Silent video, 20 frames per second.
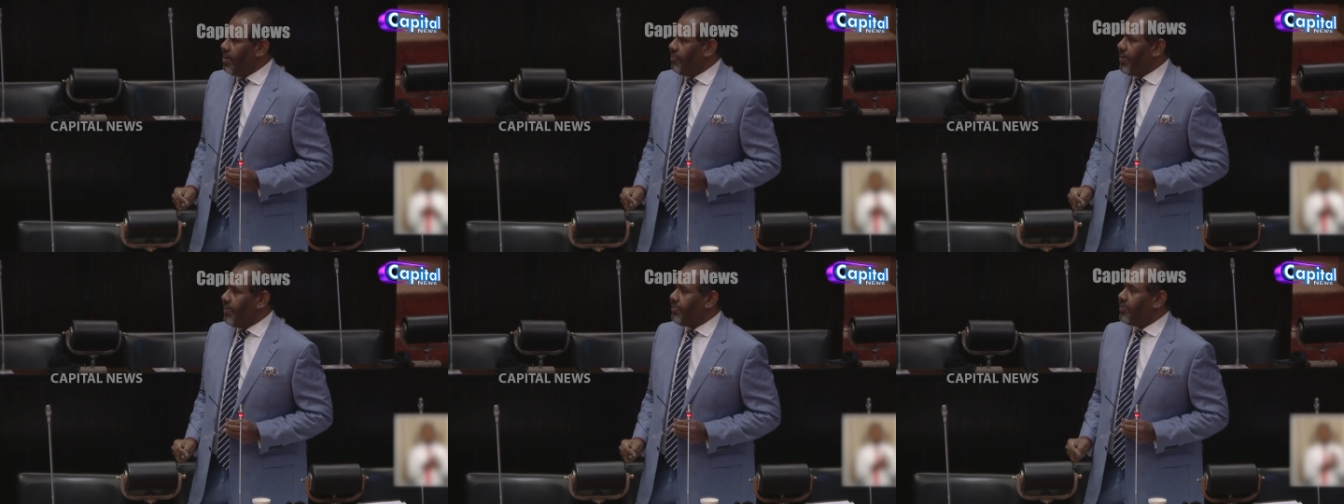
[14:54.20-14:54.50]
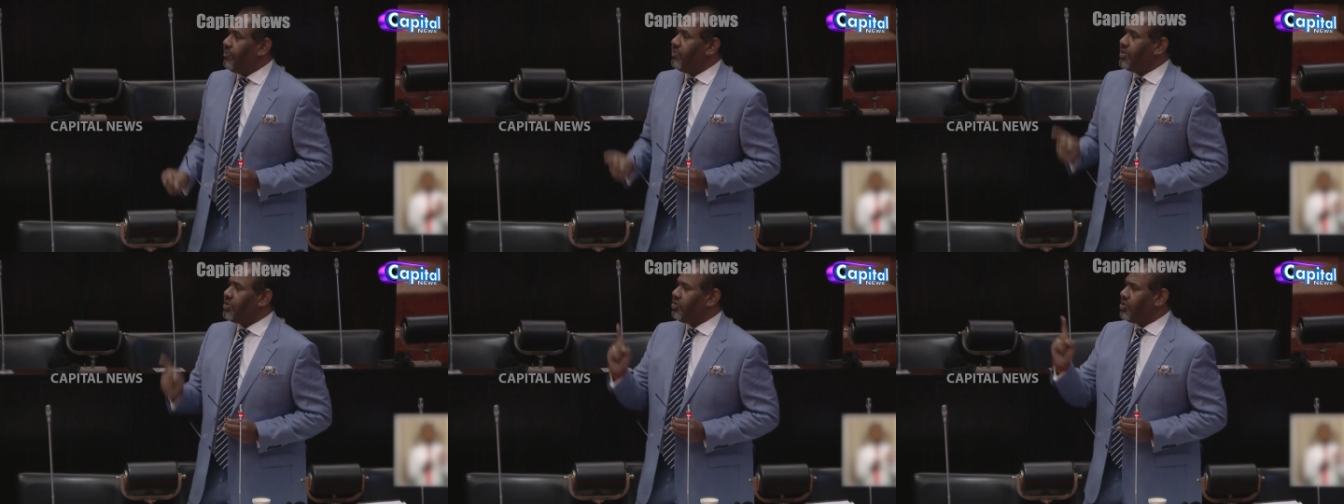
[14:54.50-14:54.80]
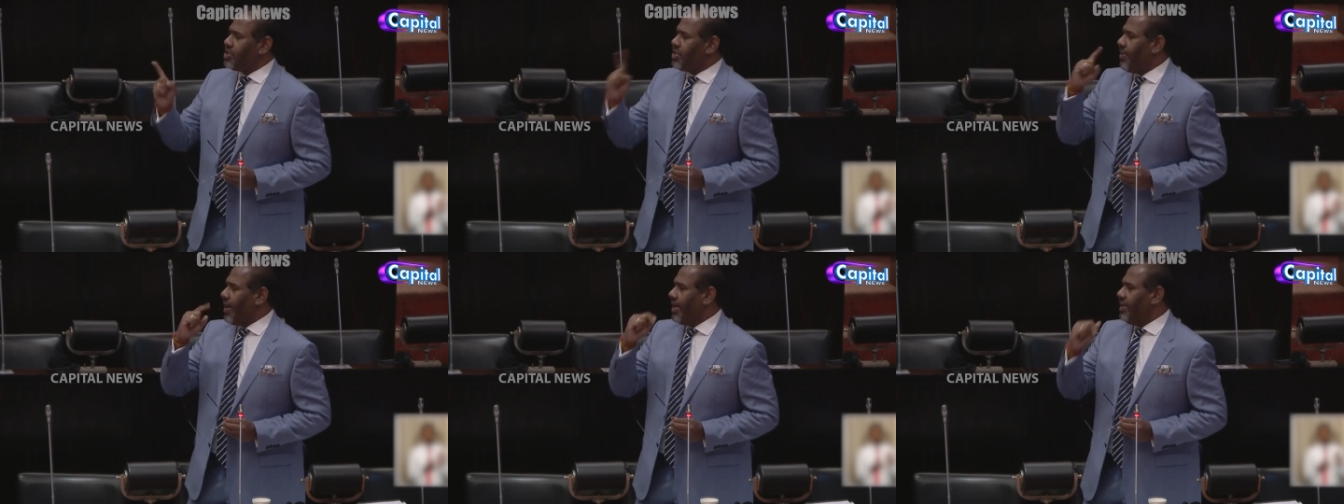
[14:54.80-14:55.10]
people, which
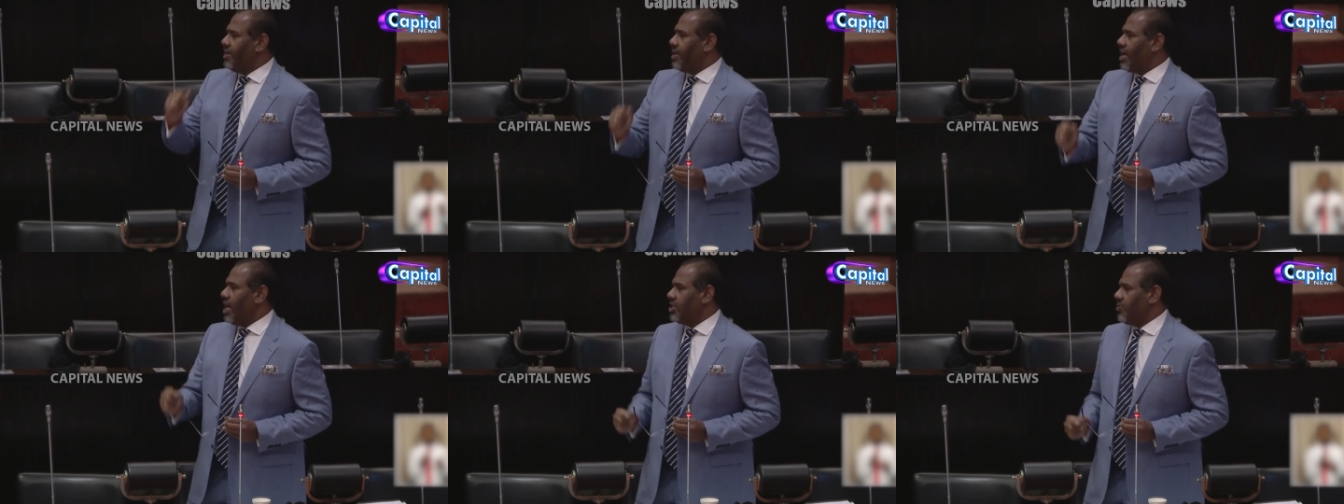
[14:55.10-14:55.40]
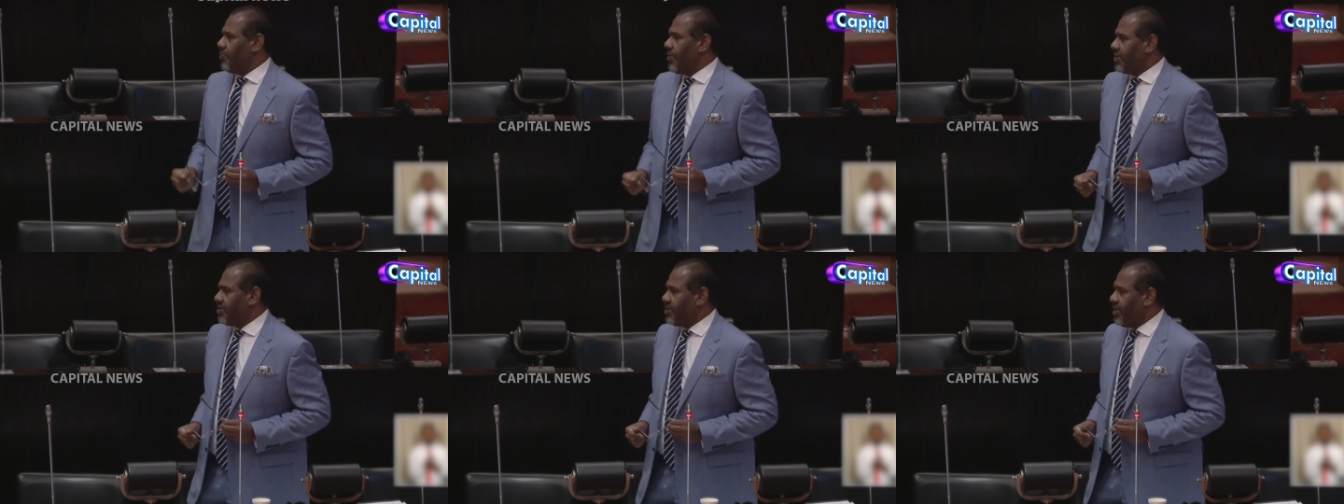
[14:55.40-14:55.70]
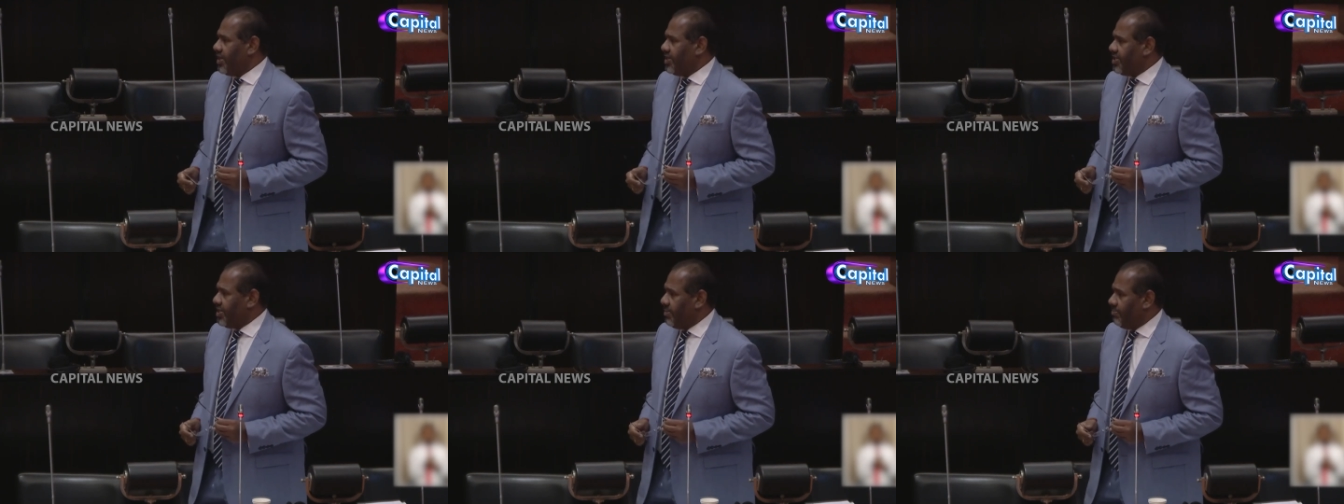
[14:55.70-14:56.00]
was the Mahinda Rajapaksa
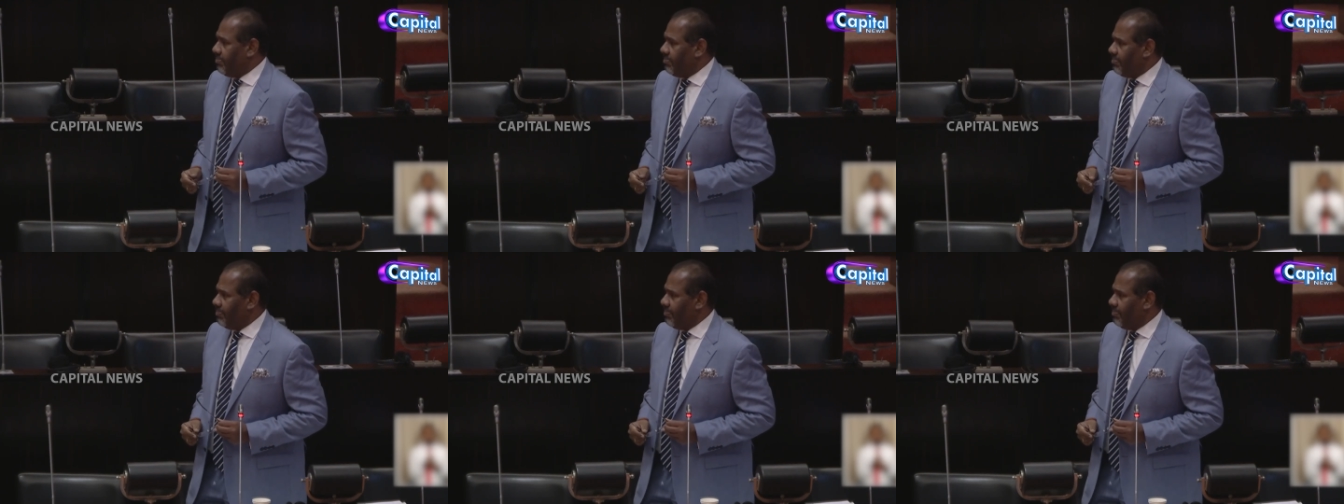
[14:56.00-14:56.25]
regime.